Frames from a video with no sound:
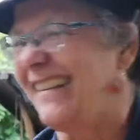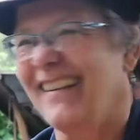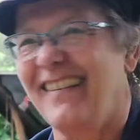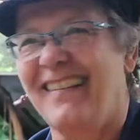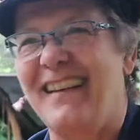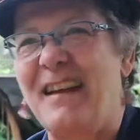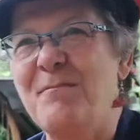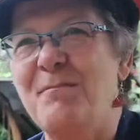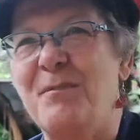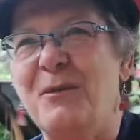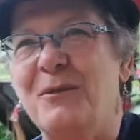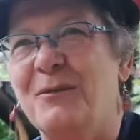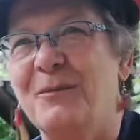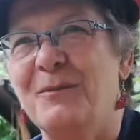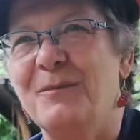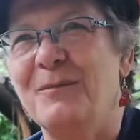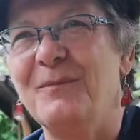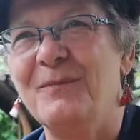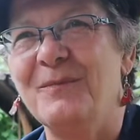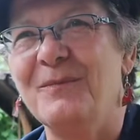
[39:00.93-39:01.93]
a simple,
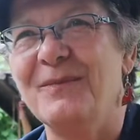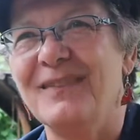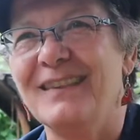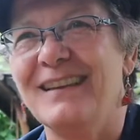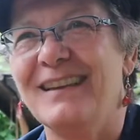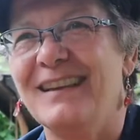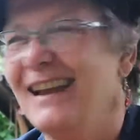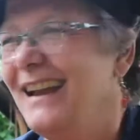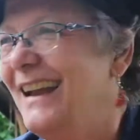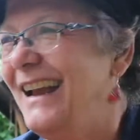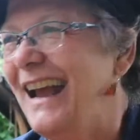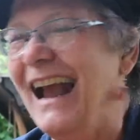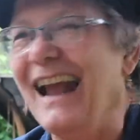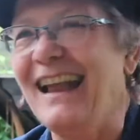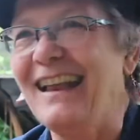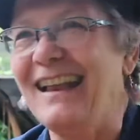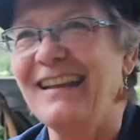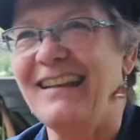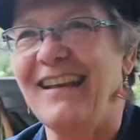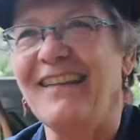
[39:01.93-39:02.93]

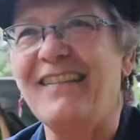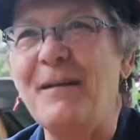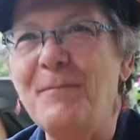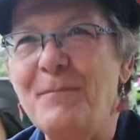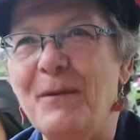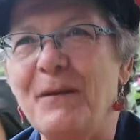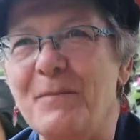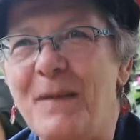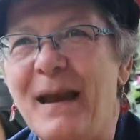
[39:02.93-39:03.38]
the simplest